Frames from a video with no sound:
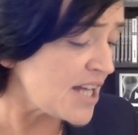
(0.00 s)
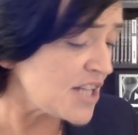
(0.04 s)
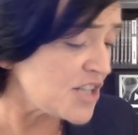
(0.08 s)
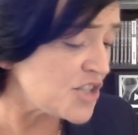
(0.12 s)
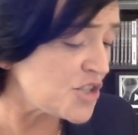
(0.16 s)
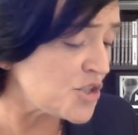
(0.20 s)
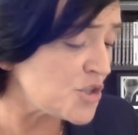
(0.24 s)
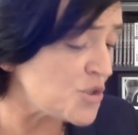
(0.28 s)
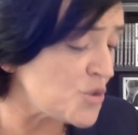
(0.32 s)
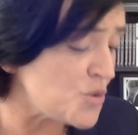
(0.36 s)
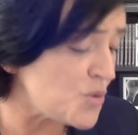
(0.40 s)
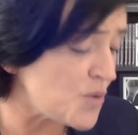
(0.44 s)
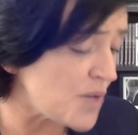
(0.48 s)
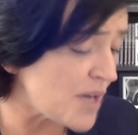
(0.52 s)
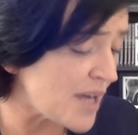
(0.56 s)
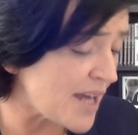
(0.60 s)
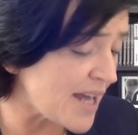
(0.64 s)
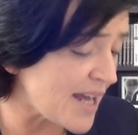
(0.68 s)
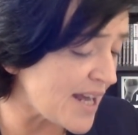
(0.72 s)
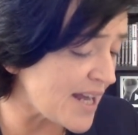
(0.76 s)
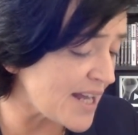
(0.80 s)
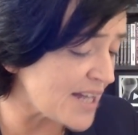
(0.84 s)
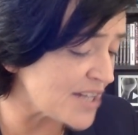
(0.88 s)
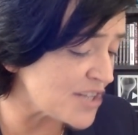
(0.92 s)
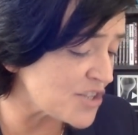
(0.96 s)
To
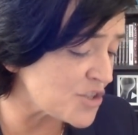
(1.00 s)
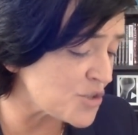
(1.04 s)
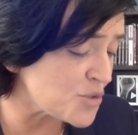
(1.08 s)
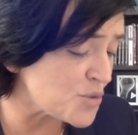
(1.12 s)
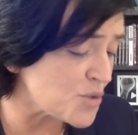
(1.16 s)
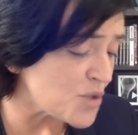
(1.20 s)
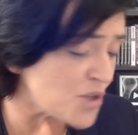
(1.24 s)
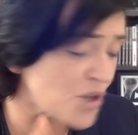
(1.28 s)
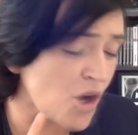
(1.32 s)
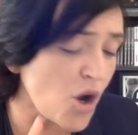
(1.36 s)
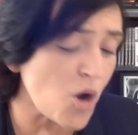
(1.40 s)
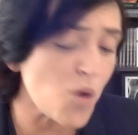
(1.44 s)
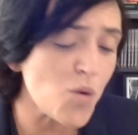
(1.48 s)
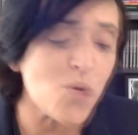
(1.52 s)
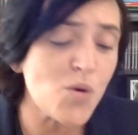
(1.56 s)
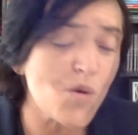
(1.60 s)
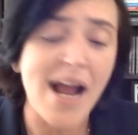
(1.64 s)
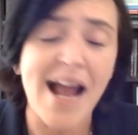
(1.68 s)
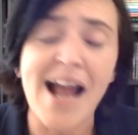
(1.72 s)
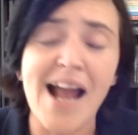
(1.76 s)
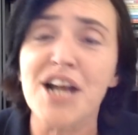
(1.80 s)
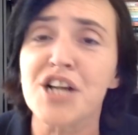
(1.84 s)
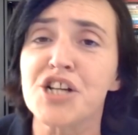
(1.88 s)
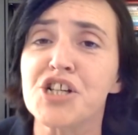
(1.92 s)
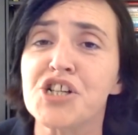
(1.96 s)
go
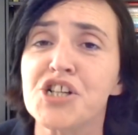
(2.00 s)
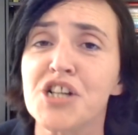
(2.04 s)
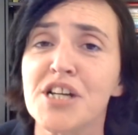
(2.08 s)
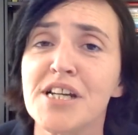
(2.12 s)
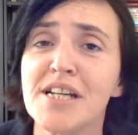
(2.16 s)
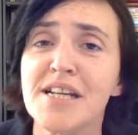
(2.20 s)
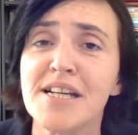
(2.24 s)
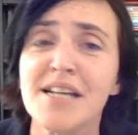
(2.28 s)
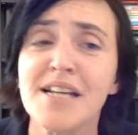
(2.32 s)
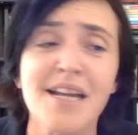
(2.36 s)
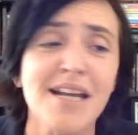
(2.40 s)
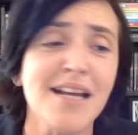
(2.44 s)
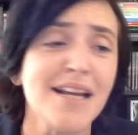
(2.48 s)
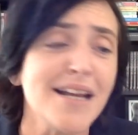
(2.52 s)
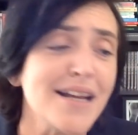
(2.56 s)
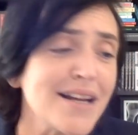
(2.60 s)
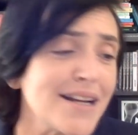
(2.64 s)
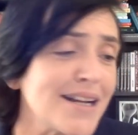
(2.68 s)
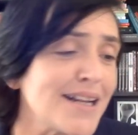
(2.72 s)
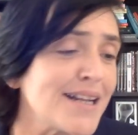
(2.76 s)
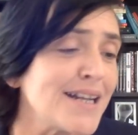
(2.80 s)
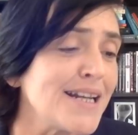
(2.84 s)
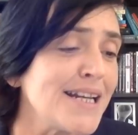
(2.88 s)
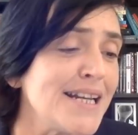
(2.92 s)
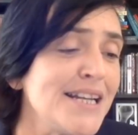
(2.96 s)
actually
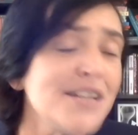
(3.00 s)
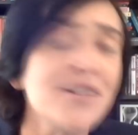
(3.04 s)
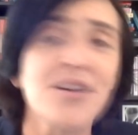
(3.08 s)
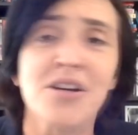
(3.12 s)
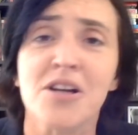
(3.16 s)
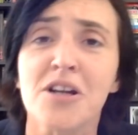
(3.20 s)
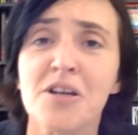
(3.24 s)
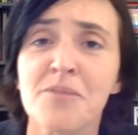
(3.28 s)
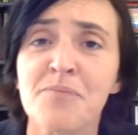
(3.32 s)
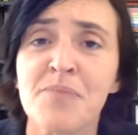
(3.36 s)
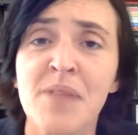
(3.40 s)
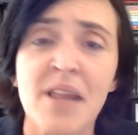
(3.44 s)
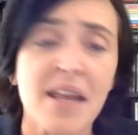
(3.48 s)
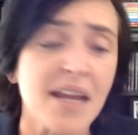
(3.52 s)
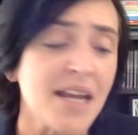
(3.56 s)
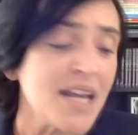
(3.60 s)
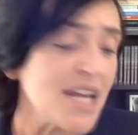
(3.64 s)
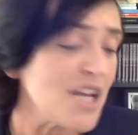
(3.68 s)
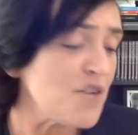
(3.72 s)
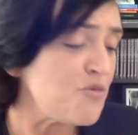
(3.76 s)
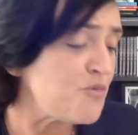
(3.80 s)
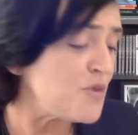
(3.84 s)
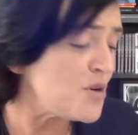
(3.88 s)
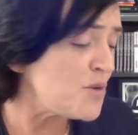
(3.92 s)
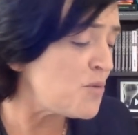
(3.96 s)
cleaner.
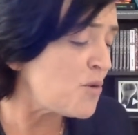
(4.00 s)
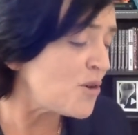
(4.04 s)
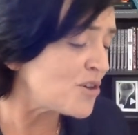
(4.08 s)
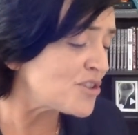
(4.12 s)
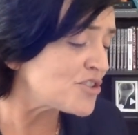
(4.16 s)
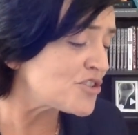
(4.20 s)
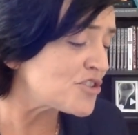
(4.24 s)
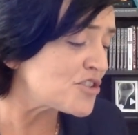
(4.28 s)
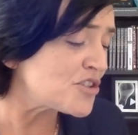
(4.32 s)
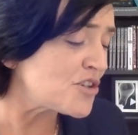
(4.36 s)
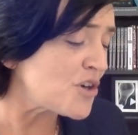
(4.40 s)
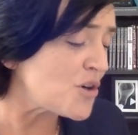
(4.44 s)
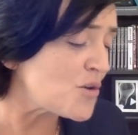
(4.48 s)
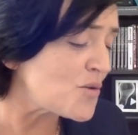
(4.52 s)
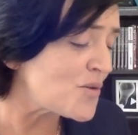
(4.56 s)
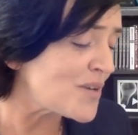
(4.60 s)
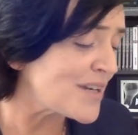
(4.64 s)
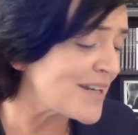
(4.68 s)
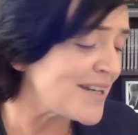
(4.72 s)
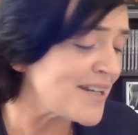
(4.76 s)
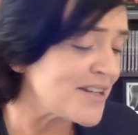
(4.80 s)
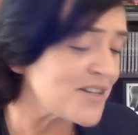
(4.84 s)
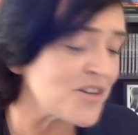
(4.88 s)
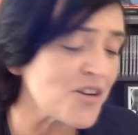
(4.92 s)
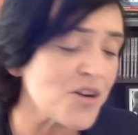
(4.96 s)
If we want to go
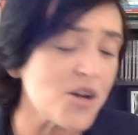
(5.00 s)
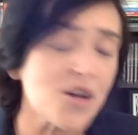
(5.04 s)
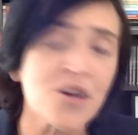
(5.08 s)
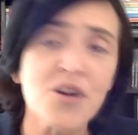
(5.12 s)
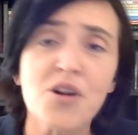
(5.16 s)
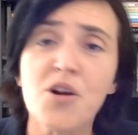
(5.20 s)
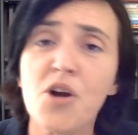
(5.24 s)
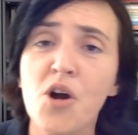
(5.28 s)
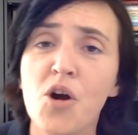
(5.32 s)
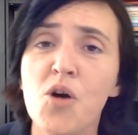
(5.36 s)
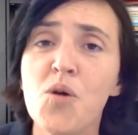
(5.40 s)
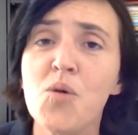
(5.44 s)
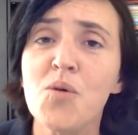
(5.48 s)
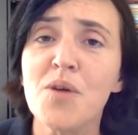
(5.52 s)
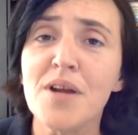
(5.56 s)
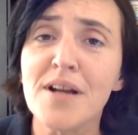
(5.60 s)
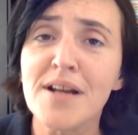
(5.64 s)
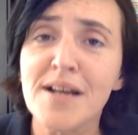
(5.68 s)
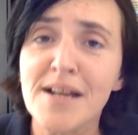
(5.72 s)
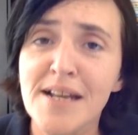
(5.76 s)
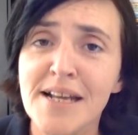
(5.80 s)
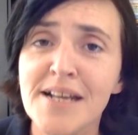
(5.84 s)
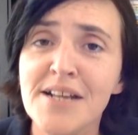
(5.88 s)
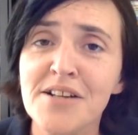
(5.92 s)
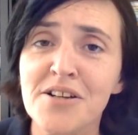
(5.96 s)

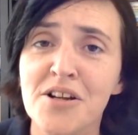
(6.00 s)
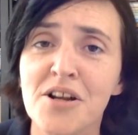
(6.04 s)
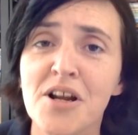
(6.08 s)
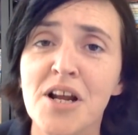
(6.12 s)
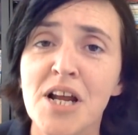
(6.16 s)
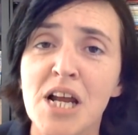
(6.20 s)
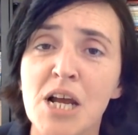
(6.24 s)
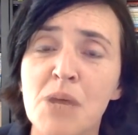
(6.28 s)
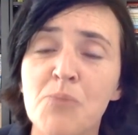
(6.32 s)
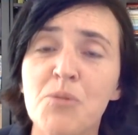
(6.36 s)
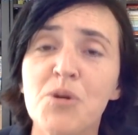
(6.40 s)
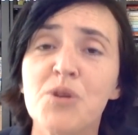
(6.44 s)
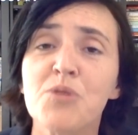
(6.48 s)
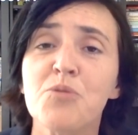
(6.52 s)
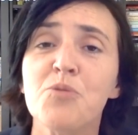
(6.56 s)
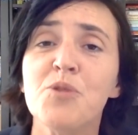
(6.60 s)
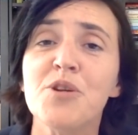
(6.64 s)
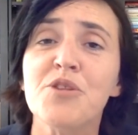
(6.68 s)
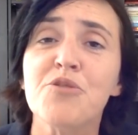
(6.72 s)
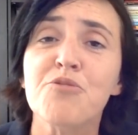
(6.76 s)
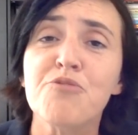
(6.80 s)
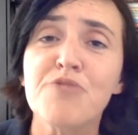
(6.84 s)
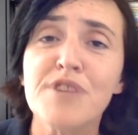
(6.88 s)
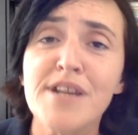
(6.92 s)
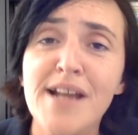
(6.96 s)
cleaner, but
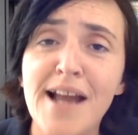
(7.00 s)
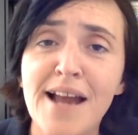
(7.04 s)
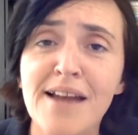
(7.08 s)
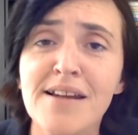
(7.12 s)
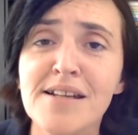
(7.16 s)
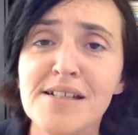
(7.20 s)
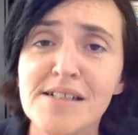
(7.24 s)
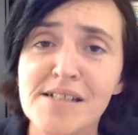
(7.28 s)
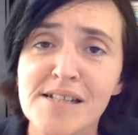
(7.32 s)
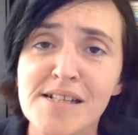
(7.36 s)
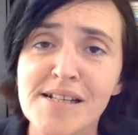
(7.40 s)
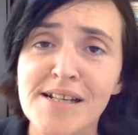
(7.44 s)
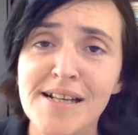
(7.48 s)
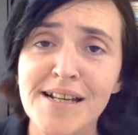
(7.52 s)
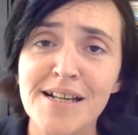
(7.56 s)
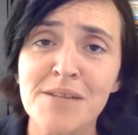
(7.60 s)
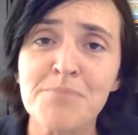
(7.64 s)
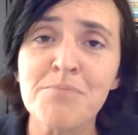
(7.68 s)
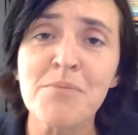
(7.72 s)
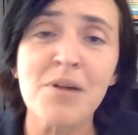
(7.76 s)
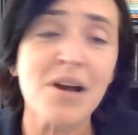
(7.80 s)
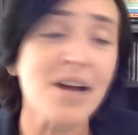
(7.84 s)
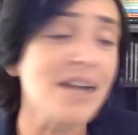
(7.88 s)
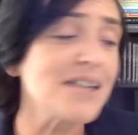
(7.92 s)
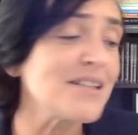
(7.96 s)
with reality
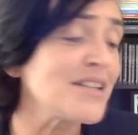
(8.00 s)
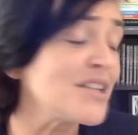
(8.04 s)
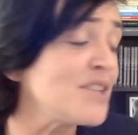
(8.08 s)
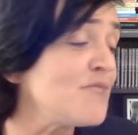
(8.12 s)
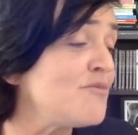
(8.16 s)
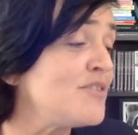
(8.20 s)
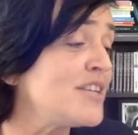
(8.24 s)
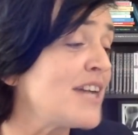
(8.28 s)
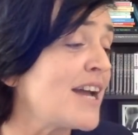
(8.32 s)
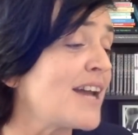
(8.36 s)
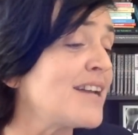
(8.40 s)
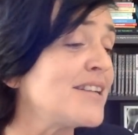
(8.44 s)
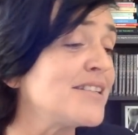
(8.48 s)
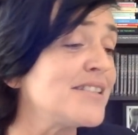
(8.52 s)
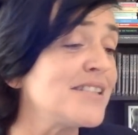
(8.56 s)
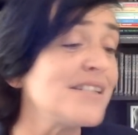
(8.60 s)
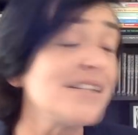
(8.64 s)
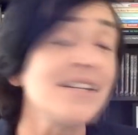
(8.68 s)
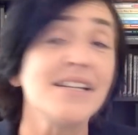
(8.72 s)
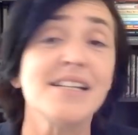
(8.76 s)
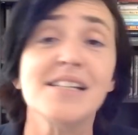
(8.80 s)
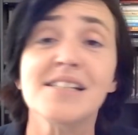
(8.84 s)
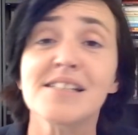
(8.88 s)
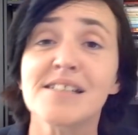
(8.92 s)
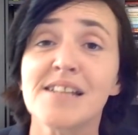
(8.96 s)
in mind. And the
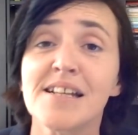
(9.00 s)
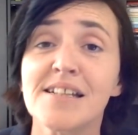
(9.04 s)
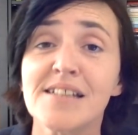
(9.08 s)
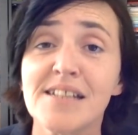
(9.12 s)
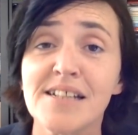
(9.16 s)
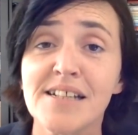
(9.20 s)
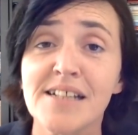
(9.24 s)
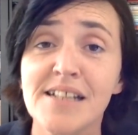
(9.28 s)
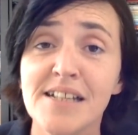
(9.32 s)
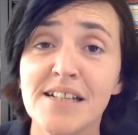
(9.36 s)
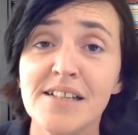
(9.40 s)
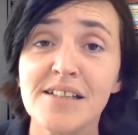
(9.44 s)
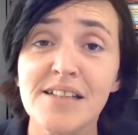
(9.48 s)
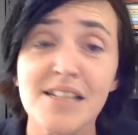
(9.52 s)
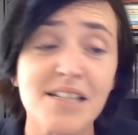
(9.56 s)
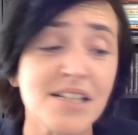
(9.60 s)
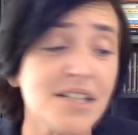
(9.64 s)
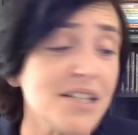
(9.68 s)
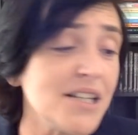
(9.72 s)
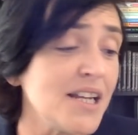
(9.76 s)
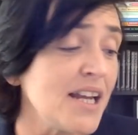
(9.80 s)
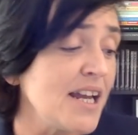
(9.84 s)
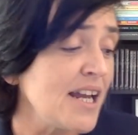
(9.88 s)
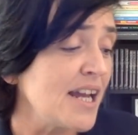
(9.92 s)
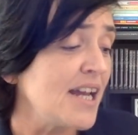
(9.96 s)
reality is that
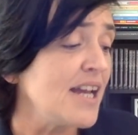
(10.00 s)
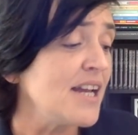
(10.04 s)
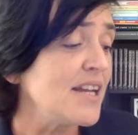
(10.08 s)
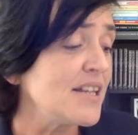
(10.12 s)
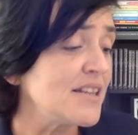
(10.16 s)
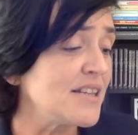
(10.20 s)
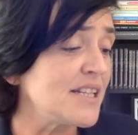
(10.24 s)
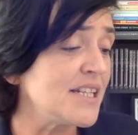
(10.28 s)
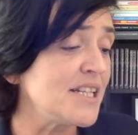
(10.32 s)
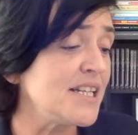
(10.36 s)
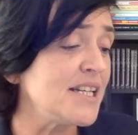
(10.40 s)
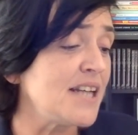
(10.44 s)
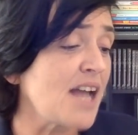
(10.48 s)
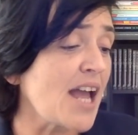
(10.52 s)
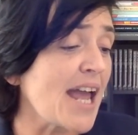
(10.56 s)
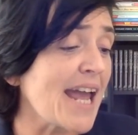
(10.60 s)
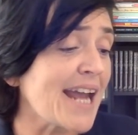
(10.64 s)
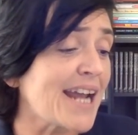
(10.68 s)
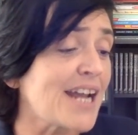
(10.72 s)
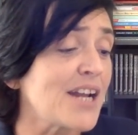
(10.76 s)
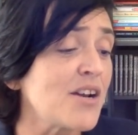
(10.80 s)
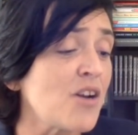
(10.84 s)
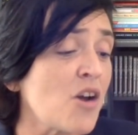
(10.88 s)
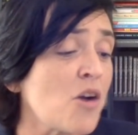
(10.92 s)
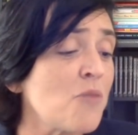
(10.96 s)
the
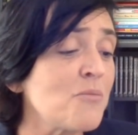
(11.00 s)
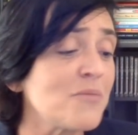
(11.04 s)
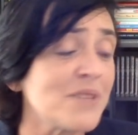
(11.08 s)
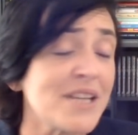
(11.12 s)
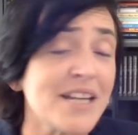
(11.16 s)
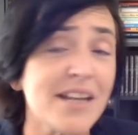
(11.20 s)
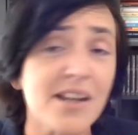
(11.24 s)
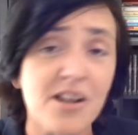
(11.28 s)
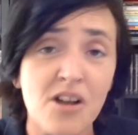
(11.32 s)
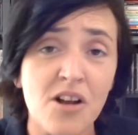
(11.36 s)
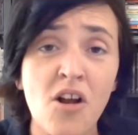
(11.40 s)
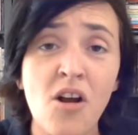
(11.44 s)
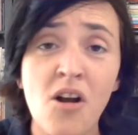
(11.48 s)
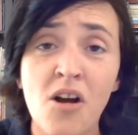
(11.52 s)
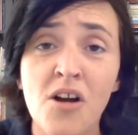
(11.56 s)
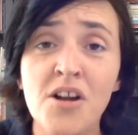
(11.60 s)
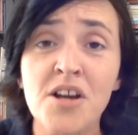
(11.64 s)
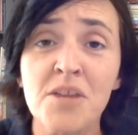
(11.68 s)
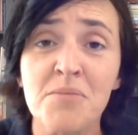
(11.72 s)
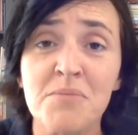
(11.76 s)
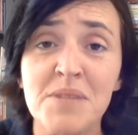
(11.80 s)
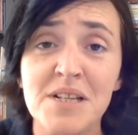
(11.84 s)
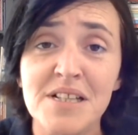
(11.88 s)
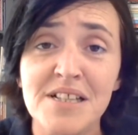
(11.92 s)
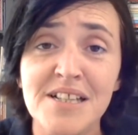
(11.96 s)

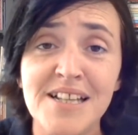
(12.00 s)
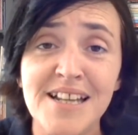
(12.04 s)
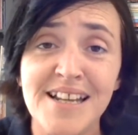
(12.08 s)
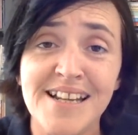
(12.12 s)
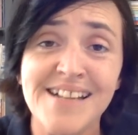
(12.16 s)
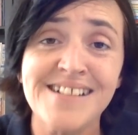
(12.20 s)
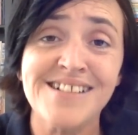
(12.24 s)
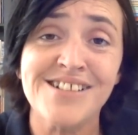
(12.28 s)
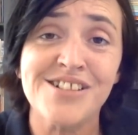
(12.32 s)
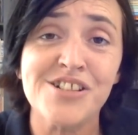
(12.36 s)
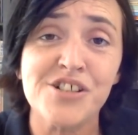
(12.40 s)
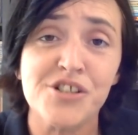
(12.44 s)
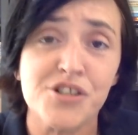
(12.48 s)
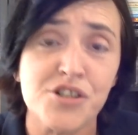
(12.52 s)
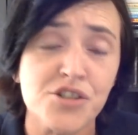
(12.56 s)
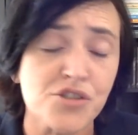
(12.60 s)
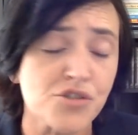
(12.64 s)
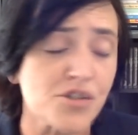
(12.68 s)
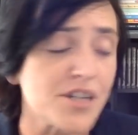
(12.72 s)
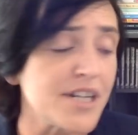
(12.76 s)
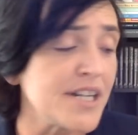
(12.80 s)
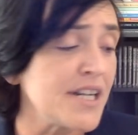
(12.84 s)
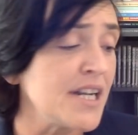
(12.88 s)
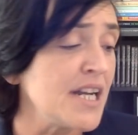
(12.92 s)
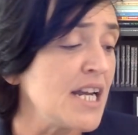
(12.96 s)
economy, the
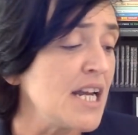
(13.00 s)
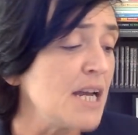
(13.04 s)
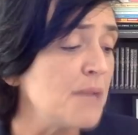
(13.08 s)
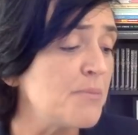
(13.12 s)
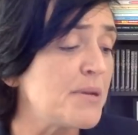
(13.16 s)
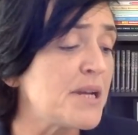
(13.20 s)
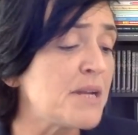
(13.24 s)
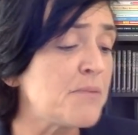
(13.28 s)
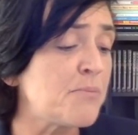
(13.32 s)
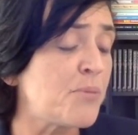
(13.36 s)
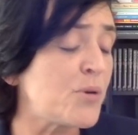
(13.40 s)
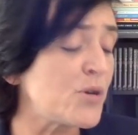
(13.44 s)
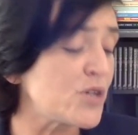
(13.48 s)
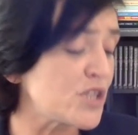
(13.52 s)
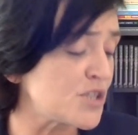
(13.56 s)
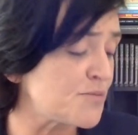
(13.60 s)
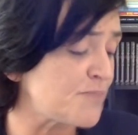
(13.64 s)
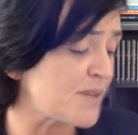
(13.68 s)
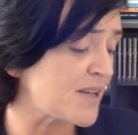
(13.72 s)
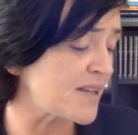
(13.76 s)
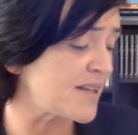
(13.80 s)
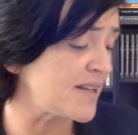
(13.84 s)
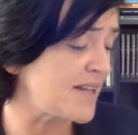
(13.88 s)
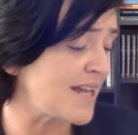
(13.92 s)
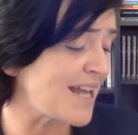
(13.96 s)
industry being pushed
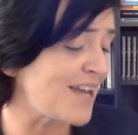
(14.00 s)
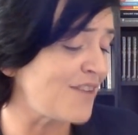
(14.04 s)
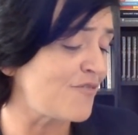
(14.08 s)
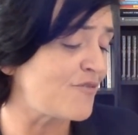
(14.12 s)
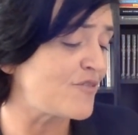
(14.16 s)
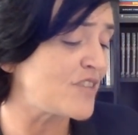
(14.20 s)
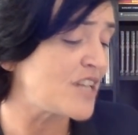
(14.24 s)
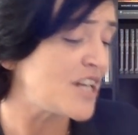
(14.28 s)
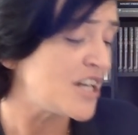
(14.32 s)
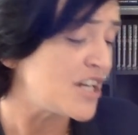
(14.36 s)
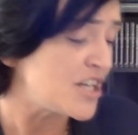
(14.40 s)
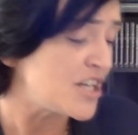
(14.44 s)
by the left